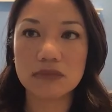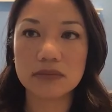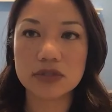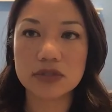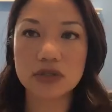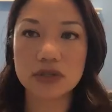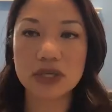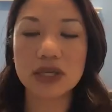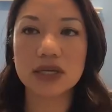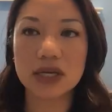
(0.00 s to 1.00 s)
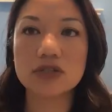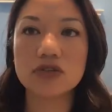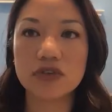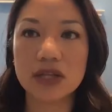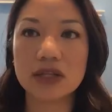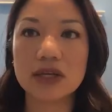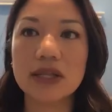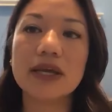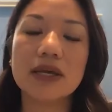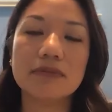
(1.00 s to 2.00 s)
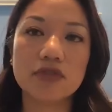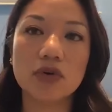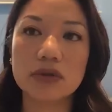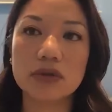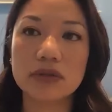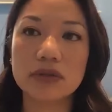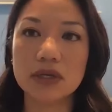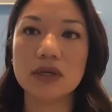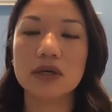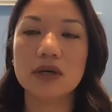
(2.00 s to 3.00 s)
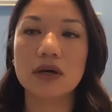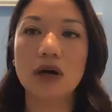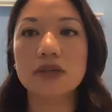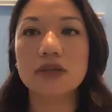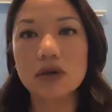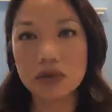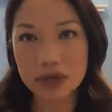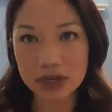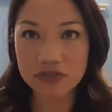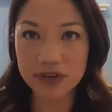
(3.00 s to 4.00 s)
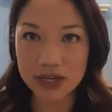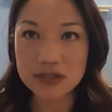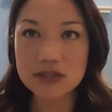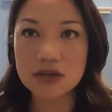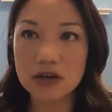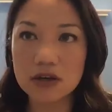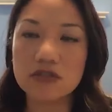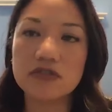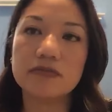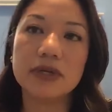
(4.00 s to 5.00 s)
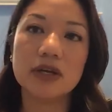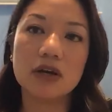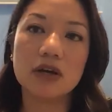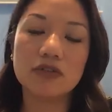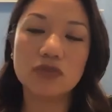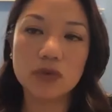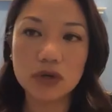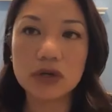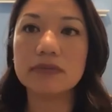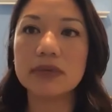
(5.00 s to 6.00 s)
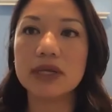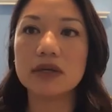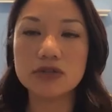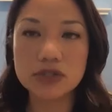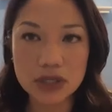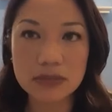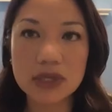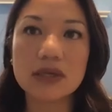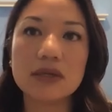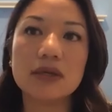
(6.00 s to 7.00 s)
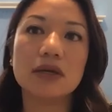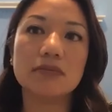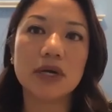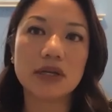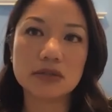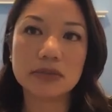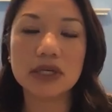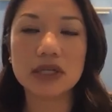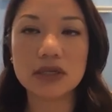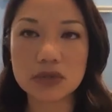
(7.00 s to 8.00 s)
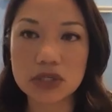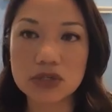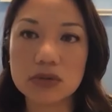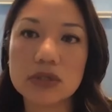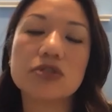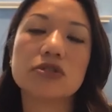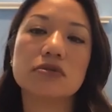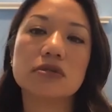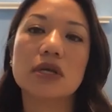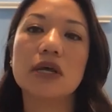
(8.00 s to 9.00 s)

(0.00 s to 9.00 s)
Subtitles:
so then yes, you file a claim for the ongoing effects of being off work, medical treatment, and possibly any residual issues.